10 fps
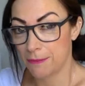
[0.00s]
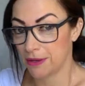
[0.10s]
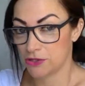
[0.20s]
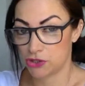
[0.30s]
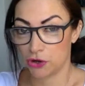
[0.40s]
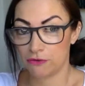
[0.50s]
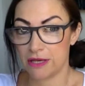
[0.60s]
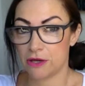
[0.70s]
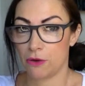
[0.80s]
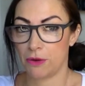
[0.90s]
Because your
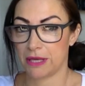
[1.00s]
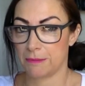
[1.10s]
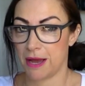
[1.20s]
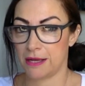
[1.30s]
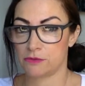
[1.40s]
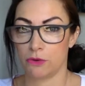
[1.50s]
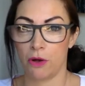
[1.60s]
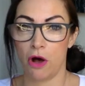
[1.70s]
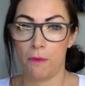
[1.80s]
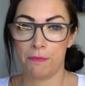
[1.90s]
egoic mind will
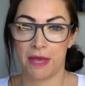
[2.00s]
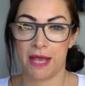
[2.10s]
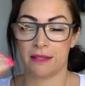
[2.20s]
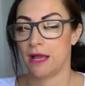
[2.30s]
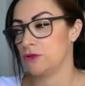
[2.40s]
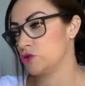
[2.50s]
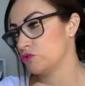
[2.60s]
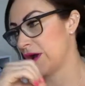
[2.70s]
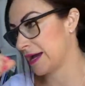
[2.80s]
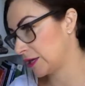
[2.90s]
hop in and
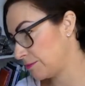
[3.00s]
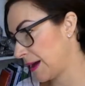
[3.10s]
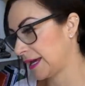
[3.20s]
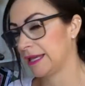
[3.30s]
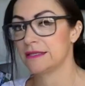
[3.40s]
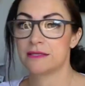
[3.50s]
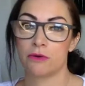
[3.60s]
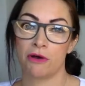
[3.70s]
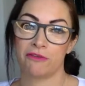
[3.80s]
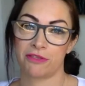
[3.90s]
drag you back into
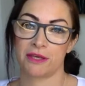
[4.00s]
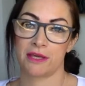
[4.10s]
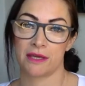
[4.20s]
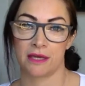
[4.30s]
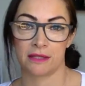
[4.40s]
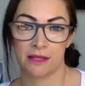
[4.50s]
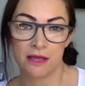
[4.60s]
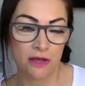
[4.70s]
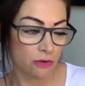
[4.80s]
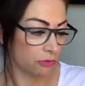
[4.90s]
overthinking,
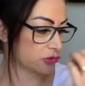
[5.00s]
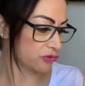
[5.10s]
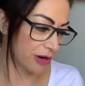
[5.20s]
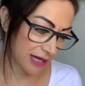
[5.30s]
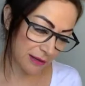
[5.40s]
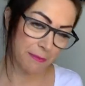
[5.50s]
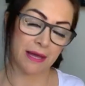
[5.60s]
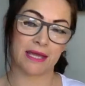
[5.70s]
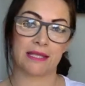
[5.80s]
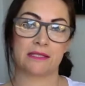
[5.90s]
will drag you
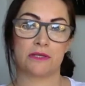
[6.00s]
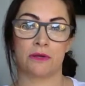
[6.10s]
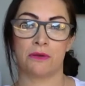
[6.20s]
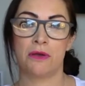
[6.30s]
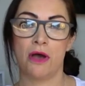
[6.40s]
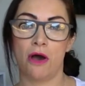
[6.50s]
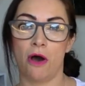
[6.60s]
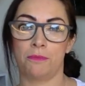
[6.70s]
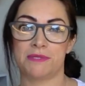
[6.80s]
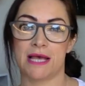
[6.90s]
back into
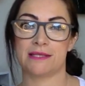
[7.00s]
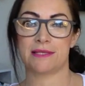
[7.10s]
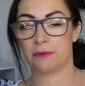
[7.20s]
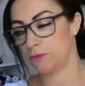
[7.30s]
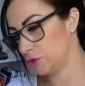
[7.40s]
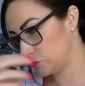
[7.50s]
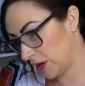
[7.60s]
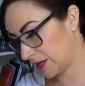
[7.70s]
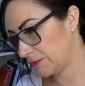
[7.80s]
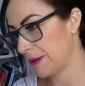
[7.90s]
obsessing, will
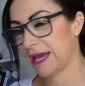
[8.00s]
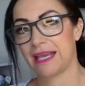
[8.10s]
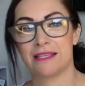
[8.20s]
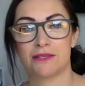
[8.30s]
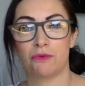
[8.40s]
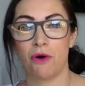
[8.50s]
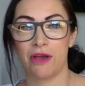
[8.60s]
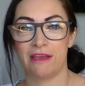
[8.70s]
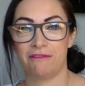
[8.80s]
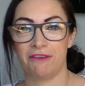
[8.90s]
drag you back into what
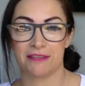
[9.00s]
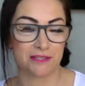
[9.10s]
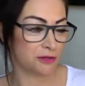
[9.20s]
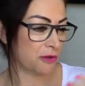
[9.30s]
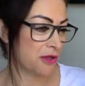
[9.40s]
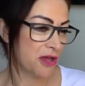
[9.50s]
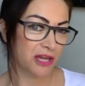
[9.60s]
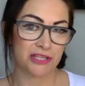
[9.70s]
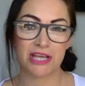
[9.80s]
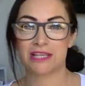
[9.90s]
if, into
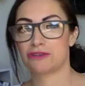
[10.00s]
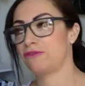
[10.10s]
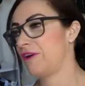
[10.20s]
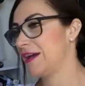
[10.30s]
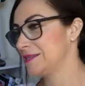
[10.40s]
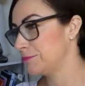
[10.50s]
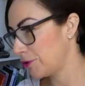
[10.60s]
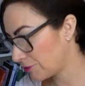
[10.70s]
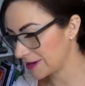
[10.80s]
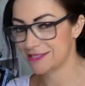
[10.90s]
catastrophizing,
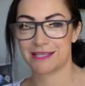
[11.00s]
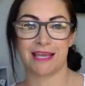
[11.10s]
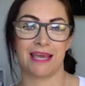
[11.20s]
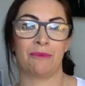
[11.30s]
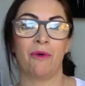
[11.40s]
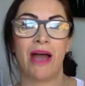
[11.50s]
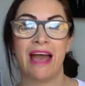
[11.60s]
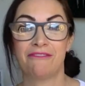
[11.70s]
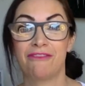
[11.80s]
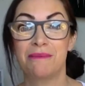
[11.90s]
procrastinating,
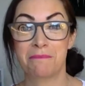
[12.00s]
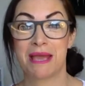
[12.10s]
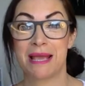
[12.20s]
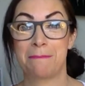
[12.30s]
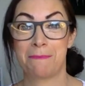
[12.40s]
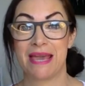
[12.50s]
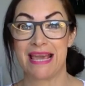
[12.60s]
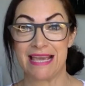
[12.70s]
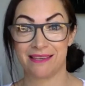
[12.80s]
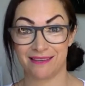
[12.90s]
whatever it may
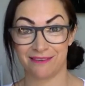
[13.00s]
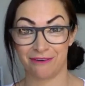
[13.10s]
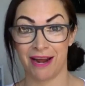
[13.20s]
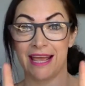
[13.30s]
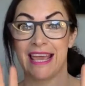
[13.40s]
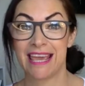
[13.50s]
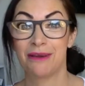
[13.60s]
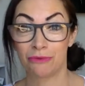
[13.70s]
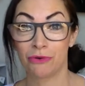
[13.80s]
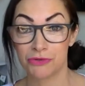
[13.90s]
be, right? It
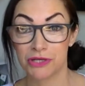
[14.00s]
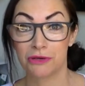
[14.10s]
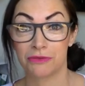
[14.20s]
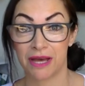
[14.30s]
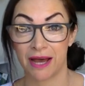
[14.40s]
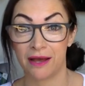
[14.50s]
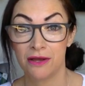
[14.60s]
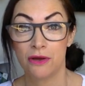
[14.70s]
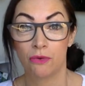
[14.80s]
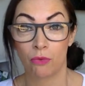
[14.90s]
will do that.
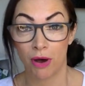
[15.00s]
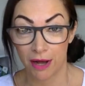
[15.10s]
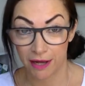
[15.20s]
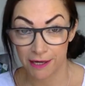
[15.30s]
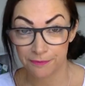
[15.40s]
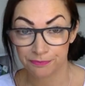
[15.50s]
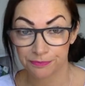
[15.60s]
Why?